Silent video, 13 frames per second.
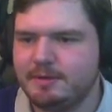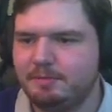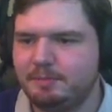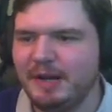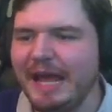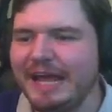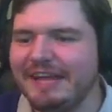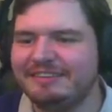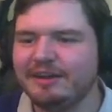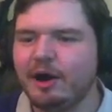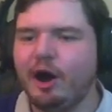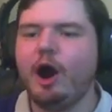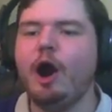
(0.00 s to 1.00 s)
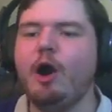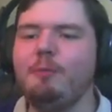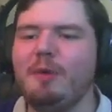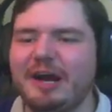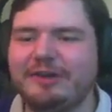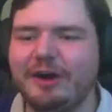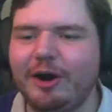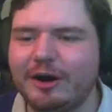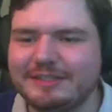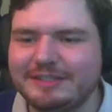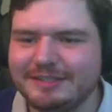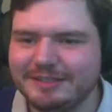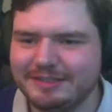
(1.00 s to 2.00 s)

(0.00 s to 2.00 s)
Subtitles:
Please! Oh my god!